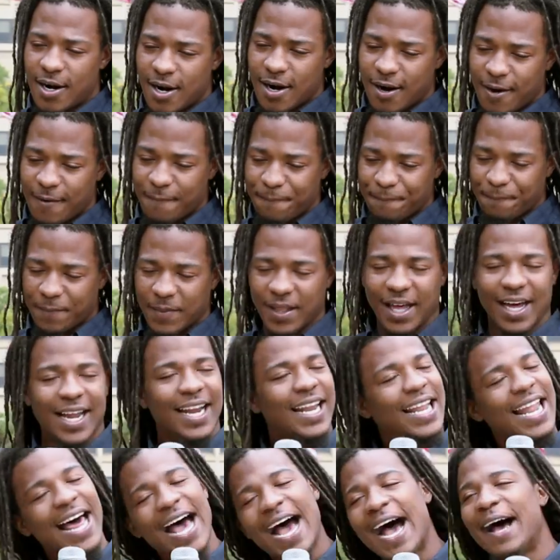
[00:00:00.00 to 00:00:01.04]
A
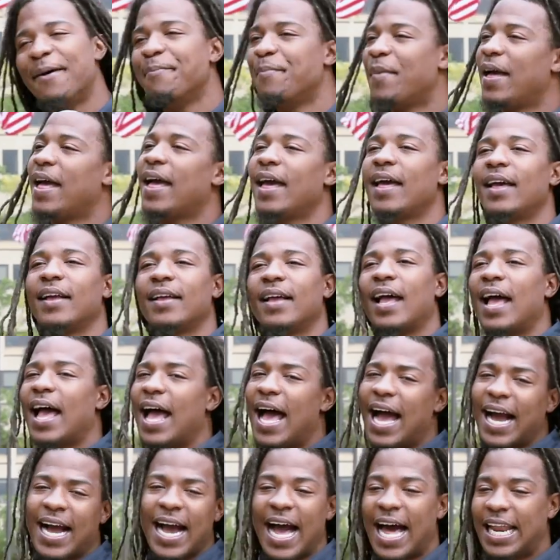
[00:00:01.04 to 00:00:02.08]
lot, man.
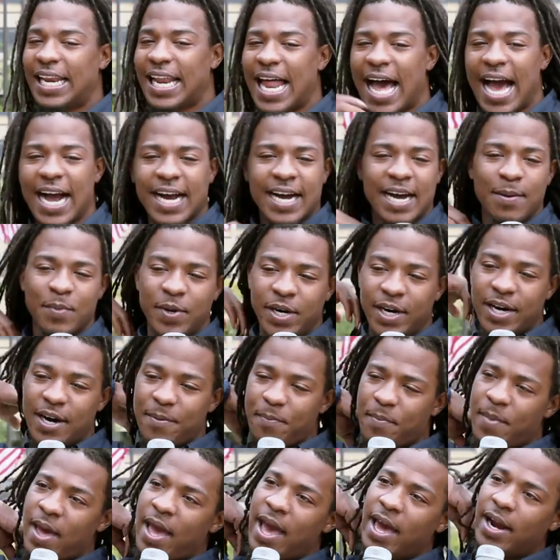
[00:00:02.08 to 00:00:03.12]
I got a lot coming
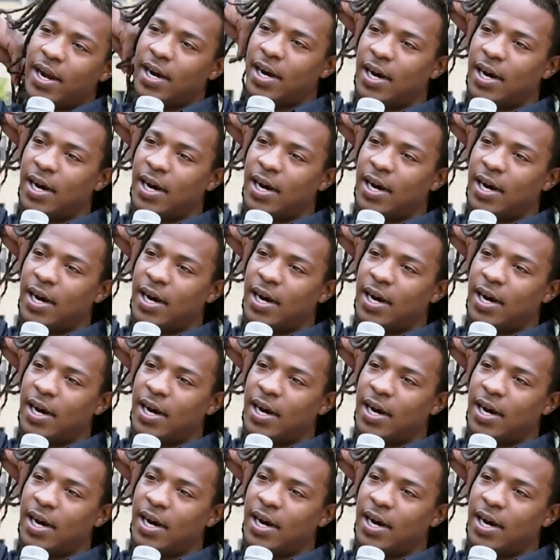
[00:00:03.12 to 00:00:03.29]
up, man.